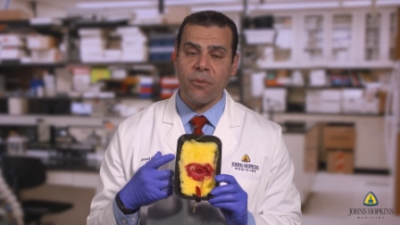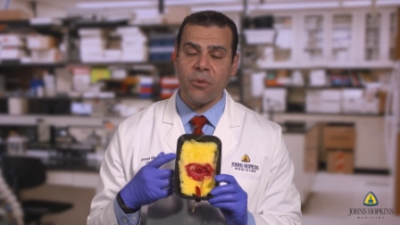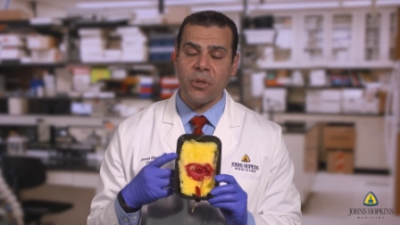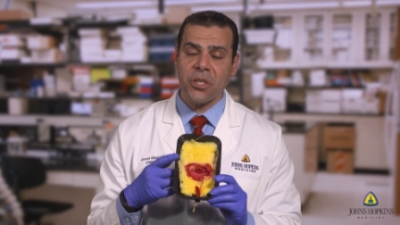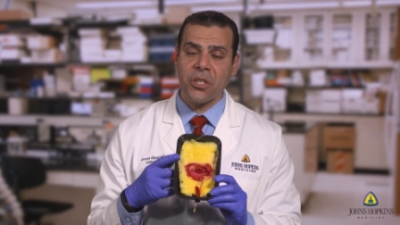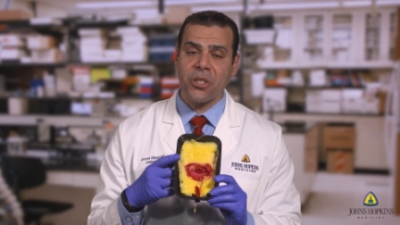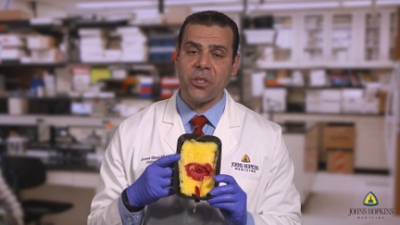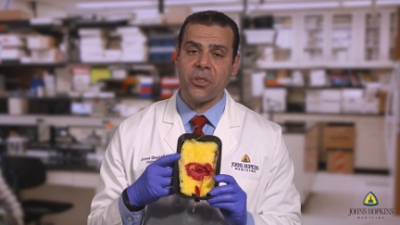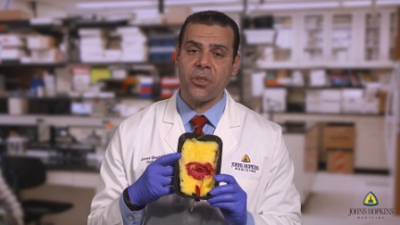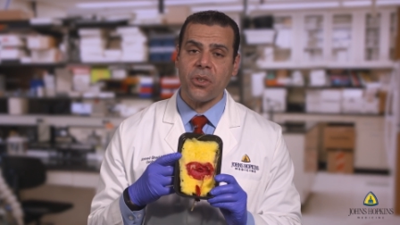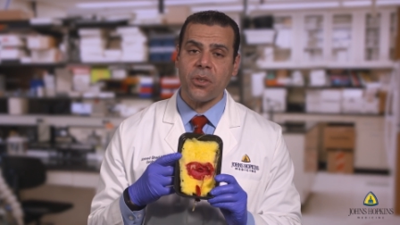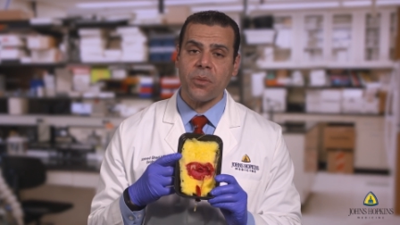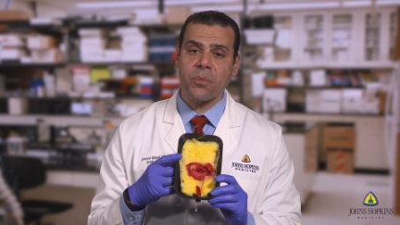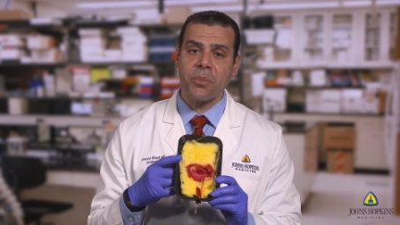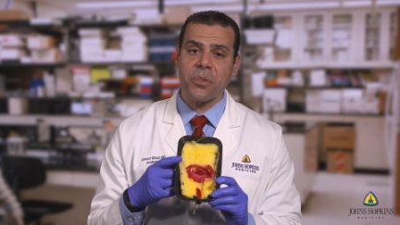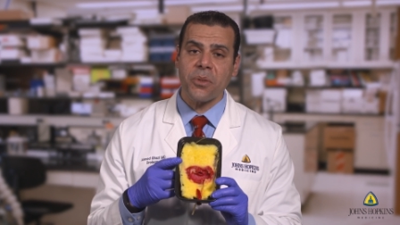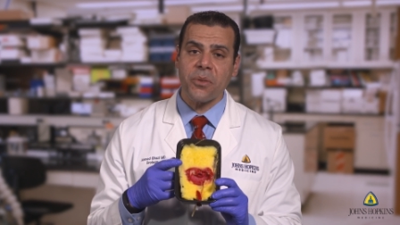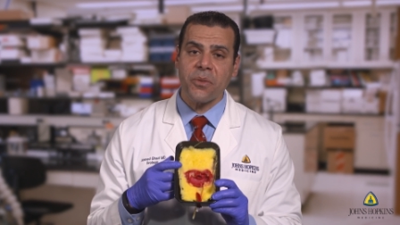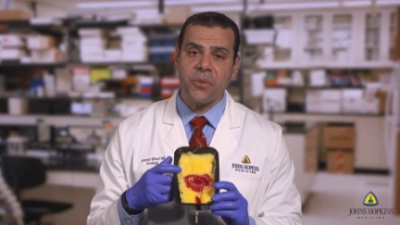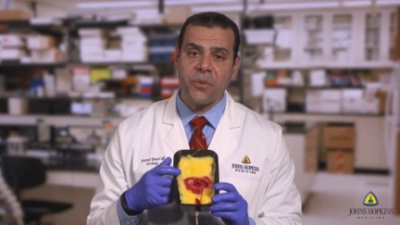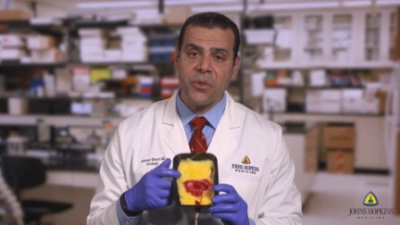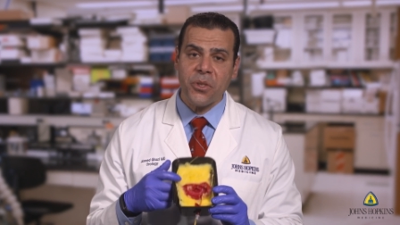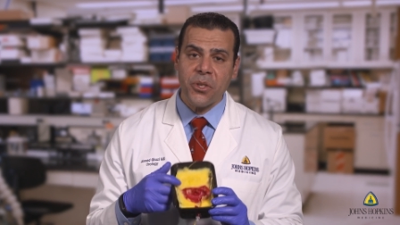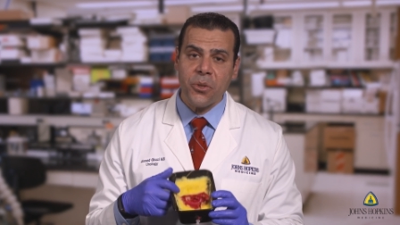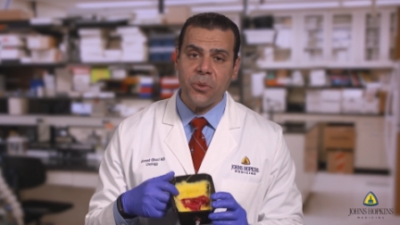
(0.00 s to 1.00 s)
which is our
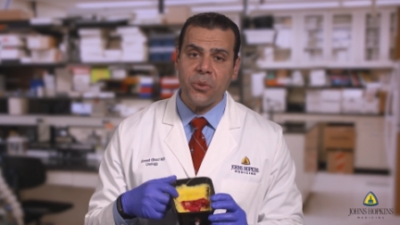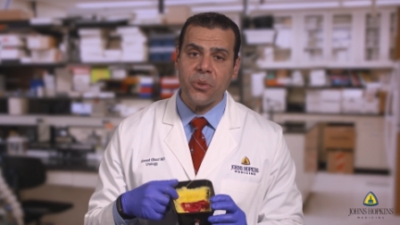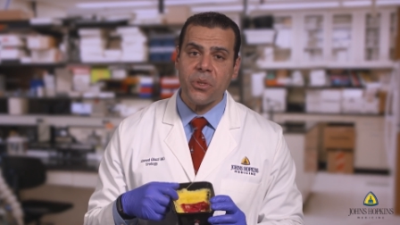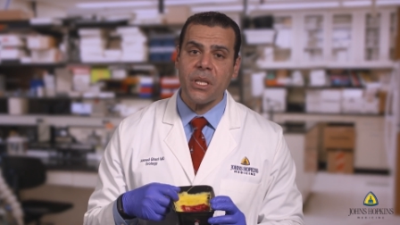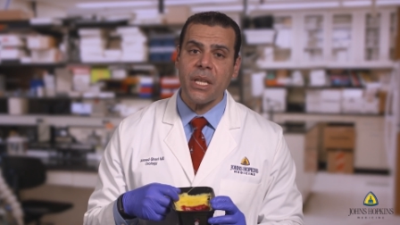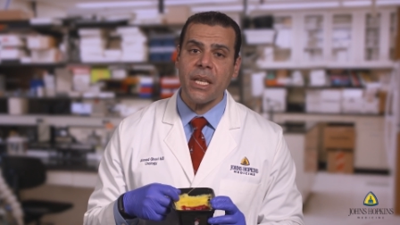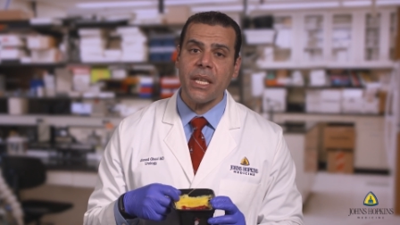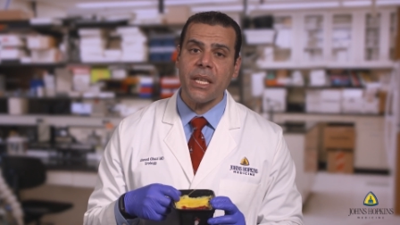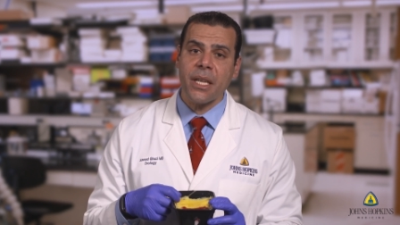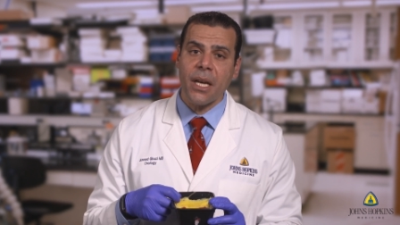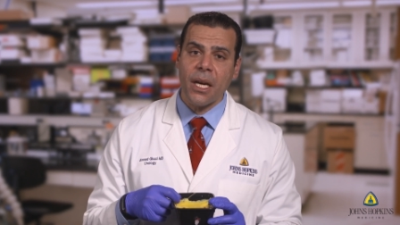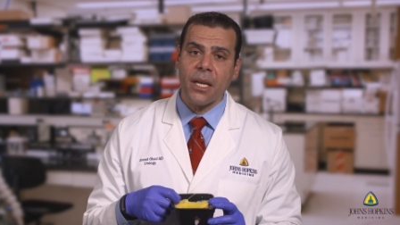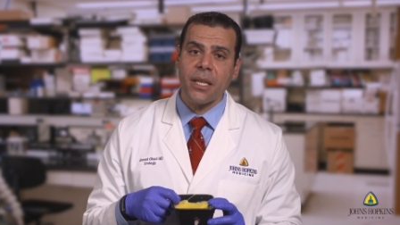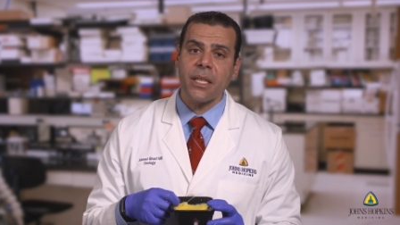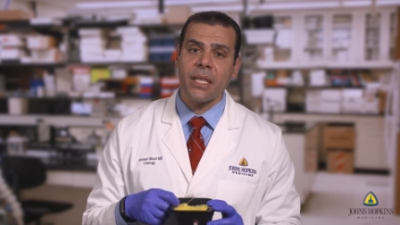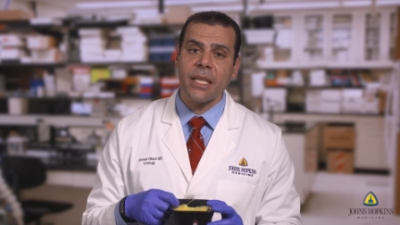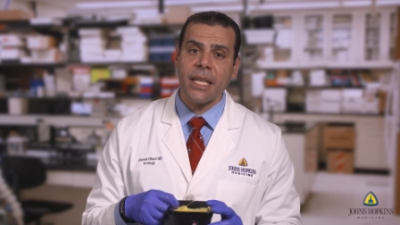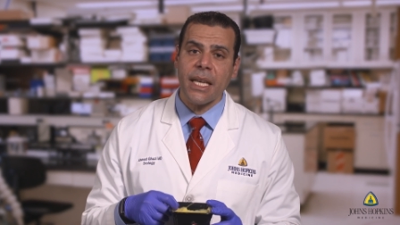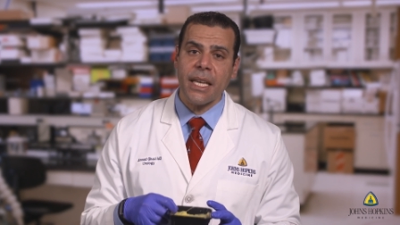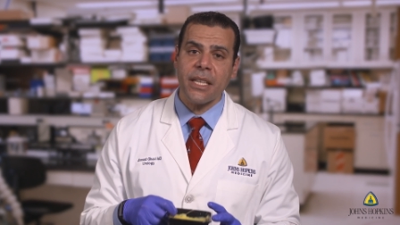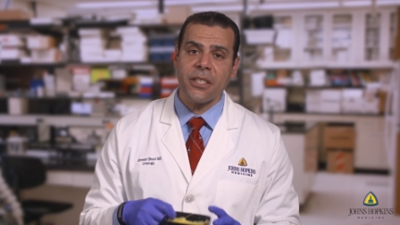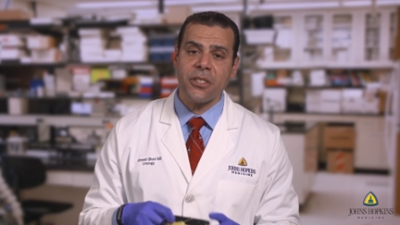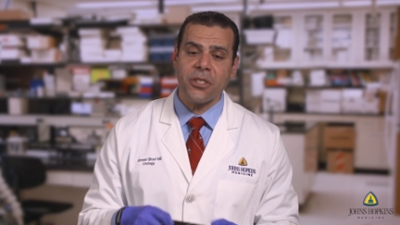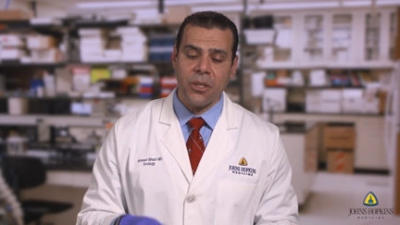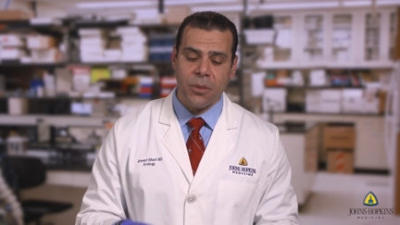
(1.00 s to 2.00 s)
perfused
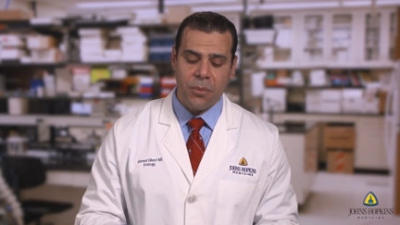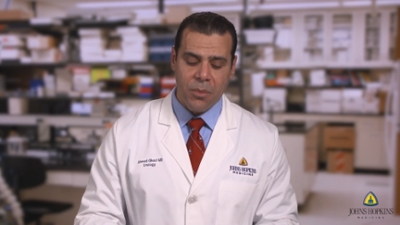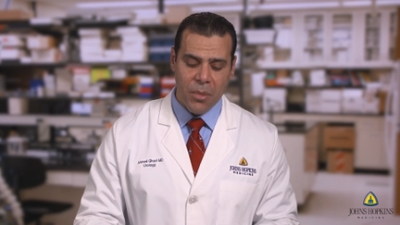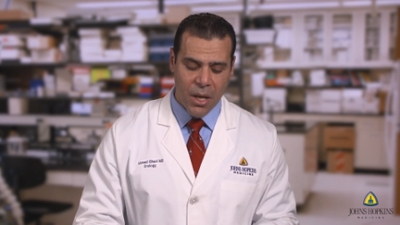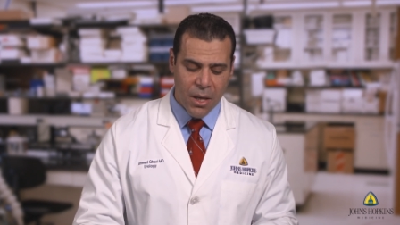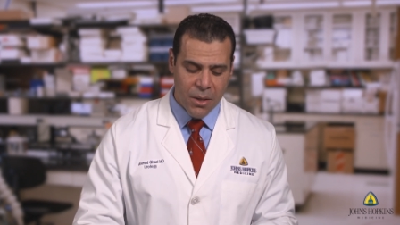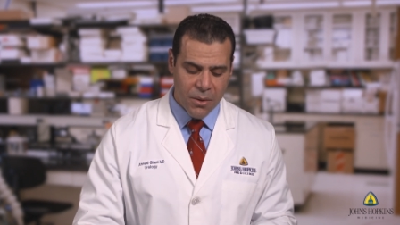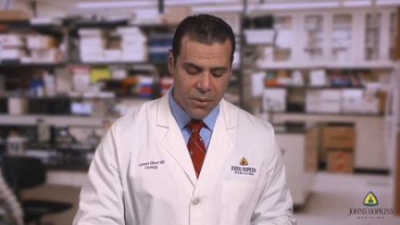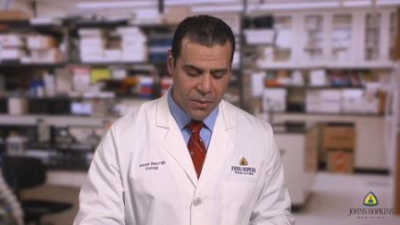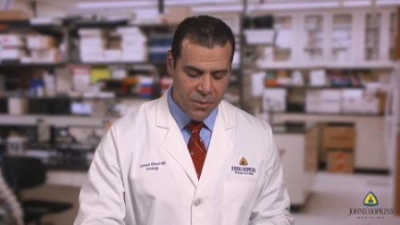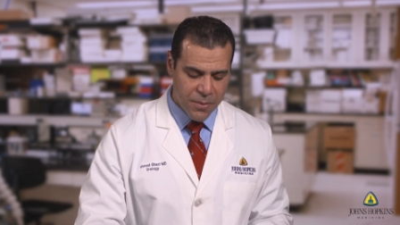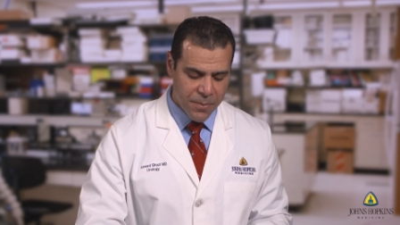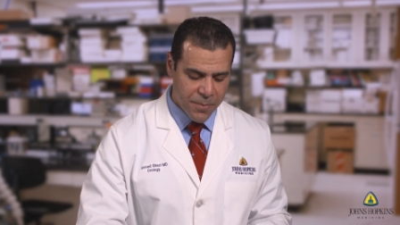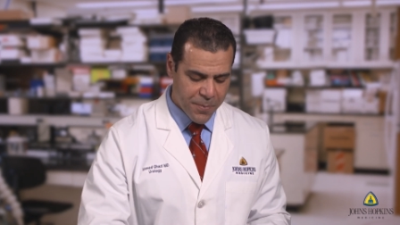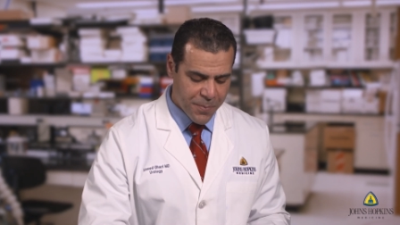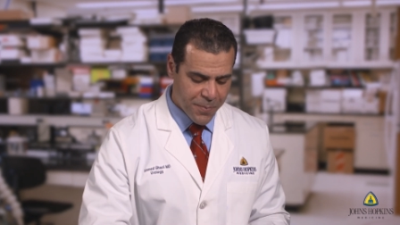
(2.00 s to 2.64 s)
enucleation model.